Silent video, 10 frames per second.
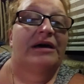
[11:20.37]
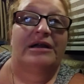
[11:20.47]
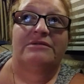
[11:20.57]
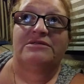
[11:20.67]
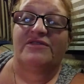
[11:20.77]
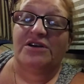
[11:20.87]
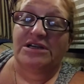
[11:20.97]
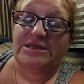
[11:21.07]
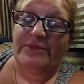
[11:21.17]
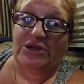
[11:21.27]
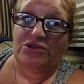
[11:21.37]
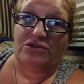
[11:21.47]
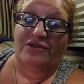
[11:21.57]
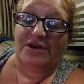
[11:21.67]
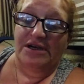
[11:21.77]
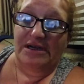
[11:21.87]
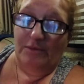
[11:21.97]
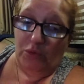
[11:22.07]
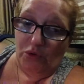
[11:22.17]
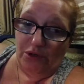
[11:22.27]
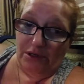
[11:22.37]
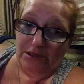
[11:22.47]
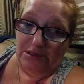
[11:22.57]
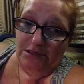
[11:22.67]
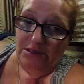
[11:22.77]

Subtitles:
and it was a very special, very important,